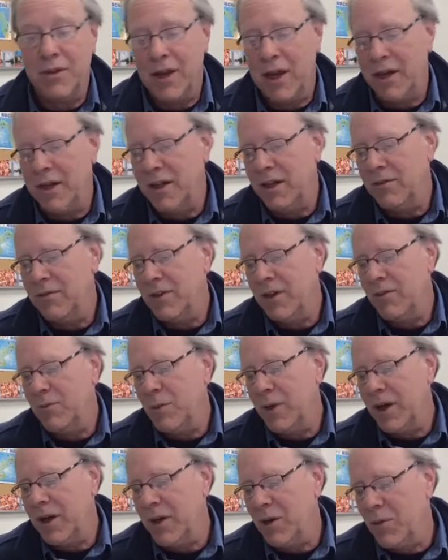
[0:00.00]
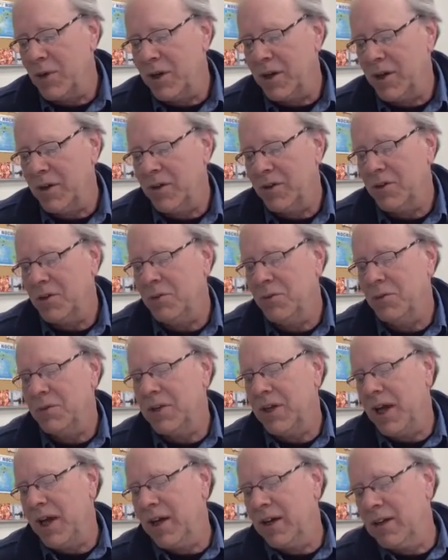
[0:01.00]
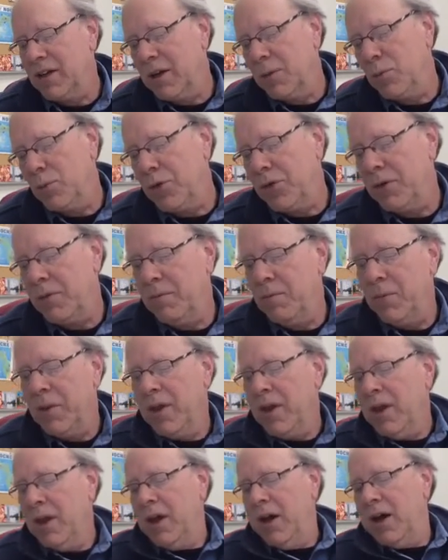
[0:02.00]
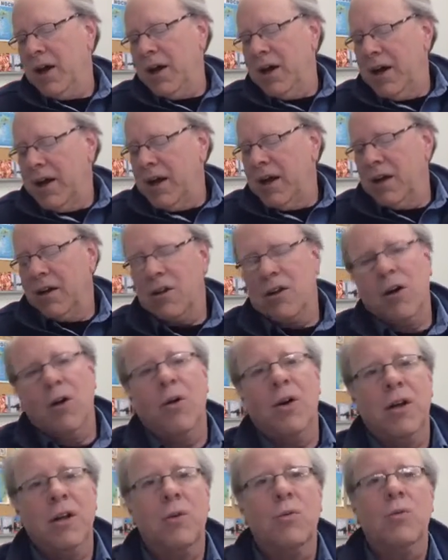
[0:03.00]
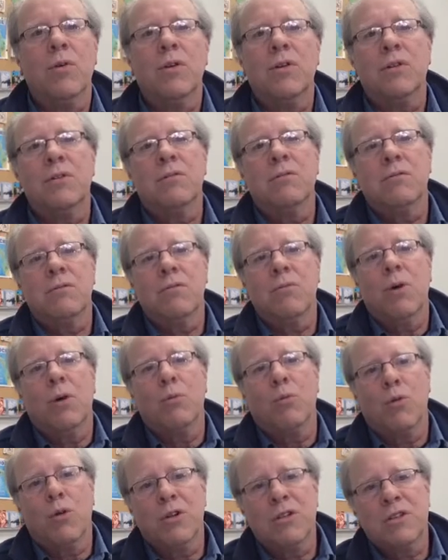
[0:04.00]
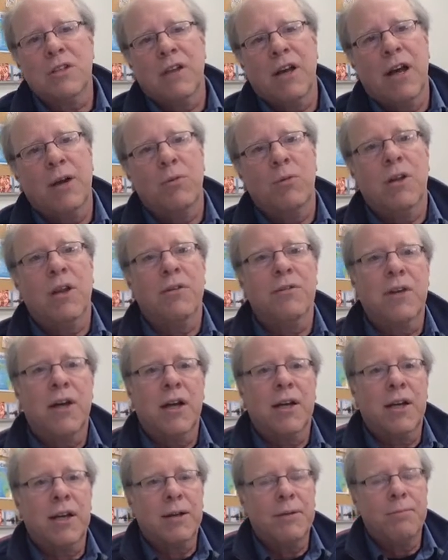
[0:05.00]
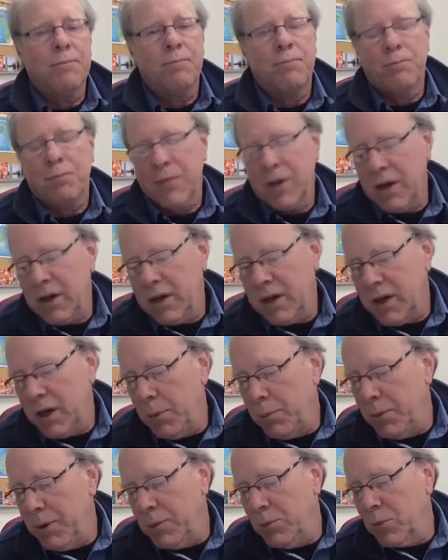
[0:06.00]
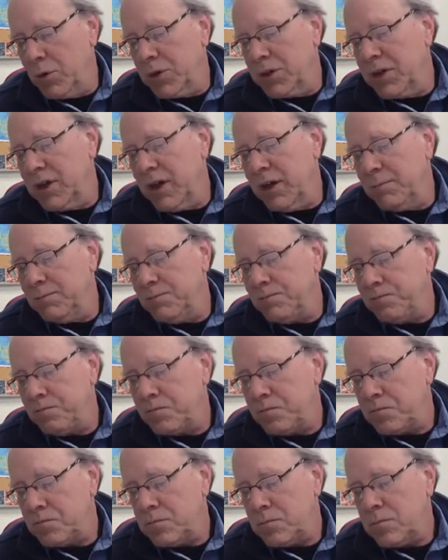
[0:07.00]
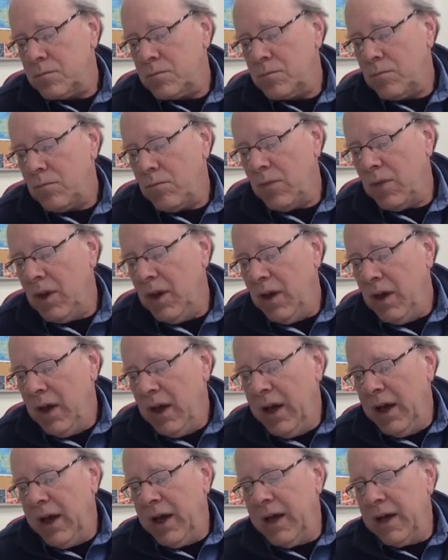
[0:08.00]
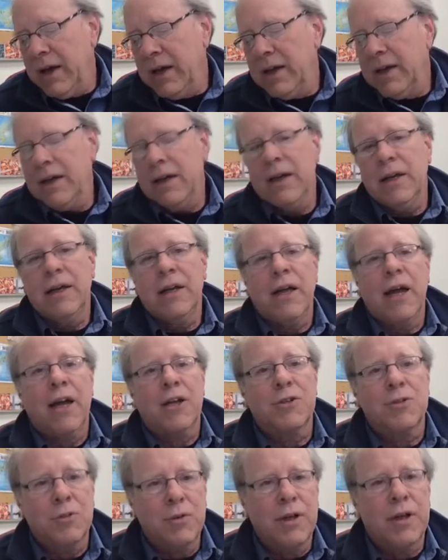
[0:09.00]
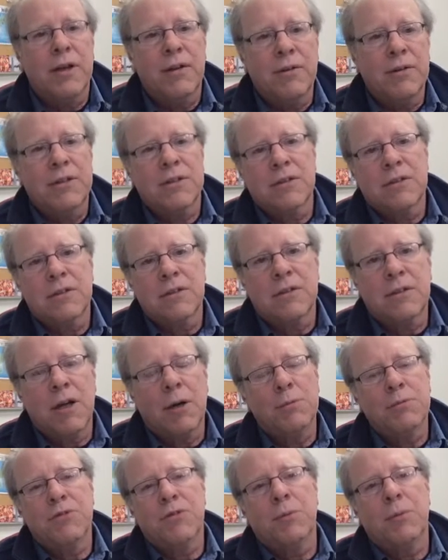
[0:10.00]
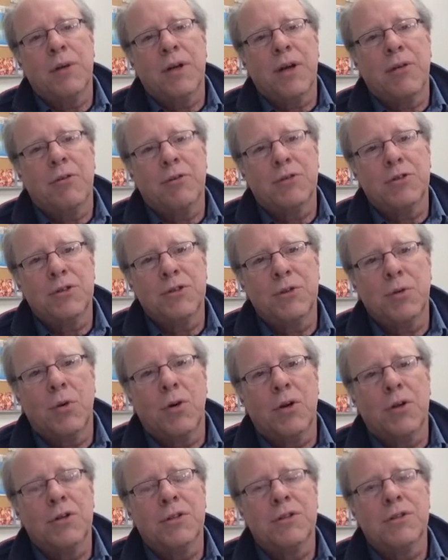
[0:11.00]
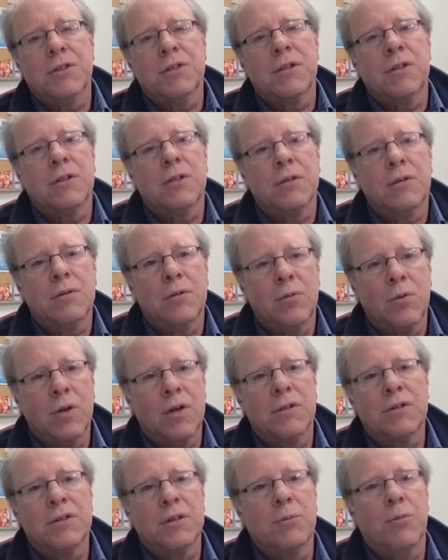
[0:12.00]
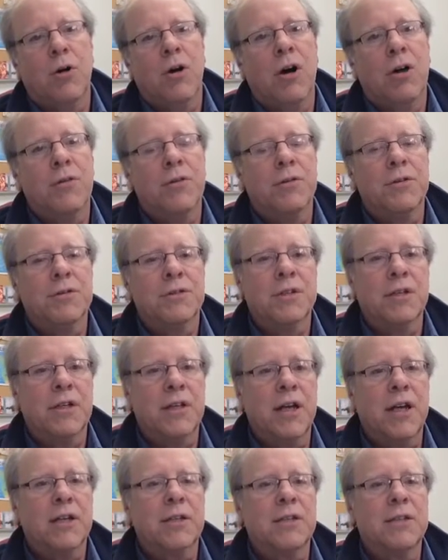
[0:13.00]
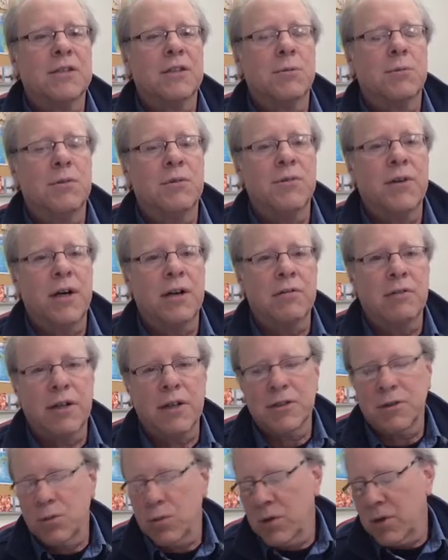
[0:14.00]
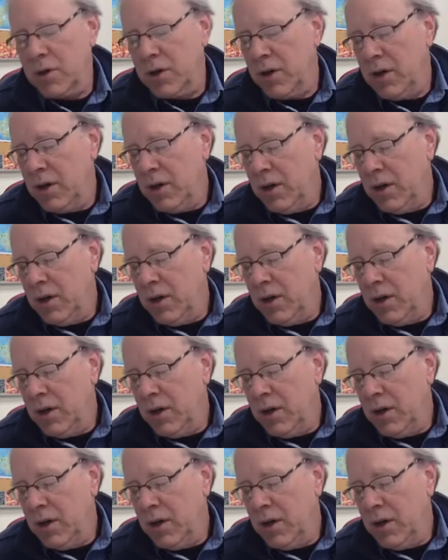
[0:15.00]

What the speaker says: The idea of love, but I don't want to get too tangled up with it. And I'll go on to one more slide while I've got a bit more time. And actually, and this comes from another source where some authors connected some of Ayn Rand's work